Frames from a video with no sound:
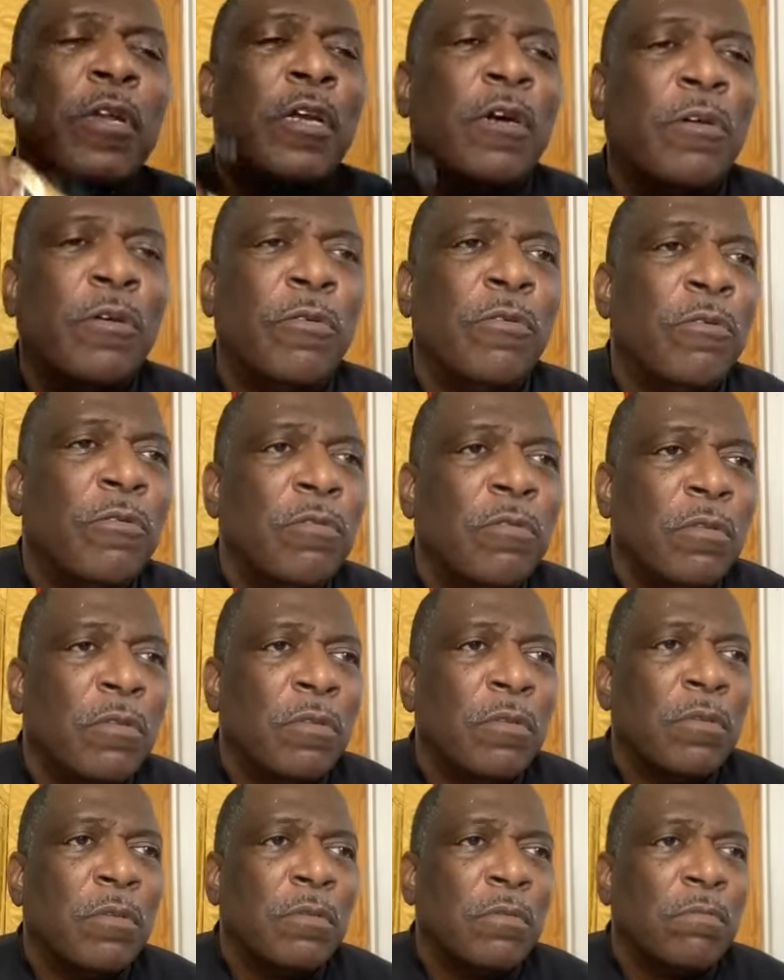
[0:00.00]
No.
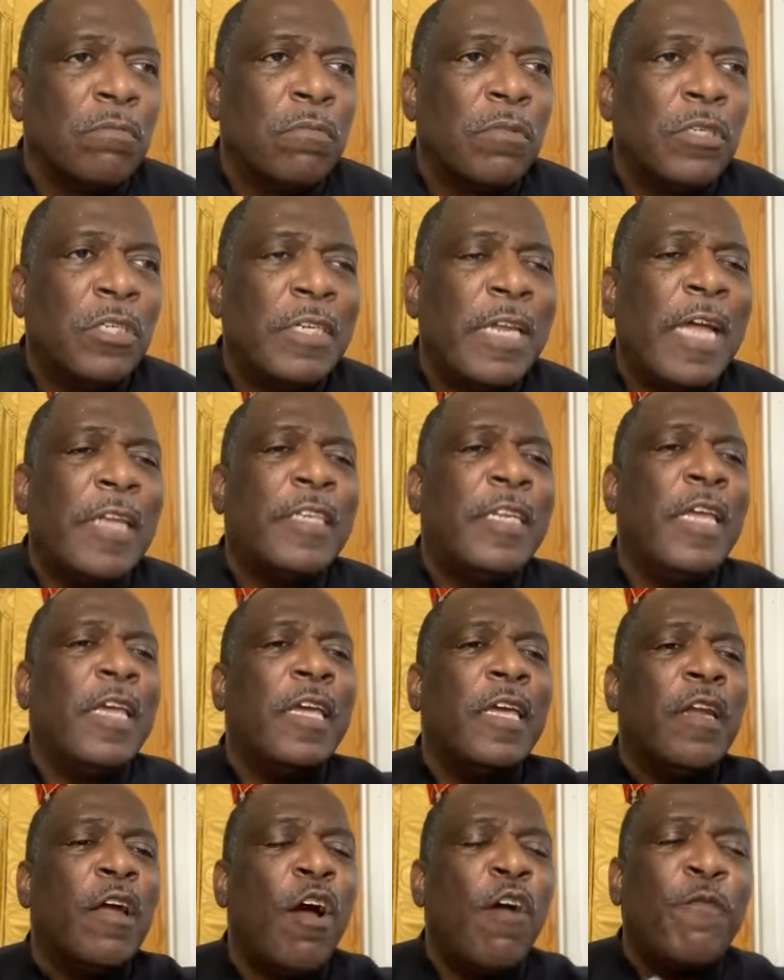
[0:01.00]
Should I
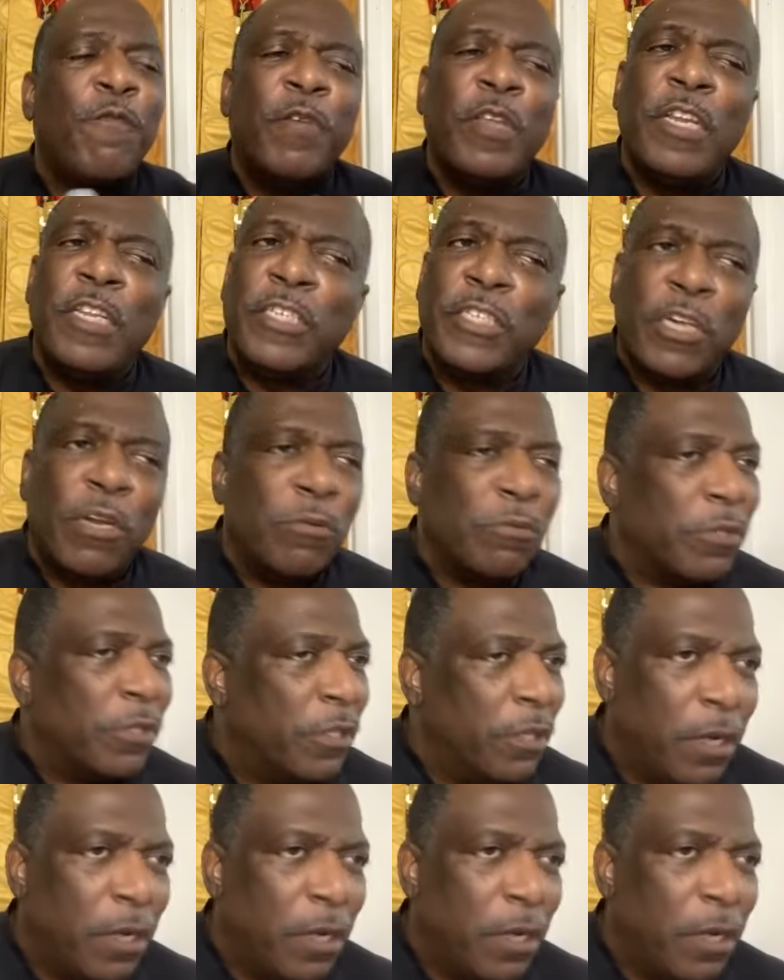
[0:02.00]
take it off in the church?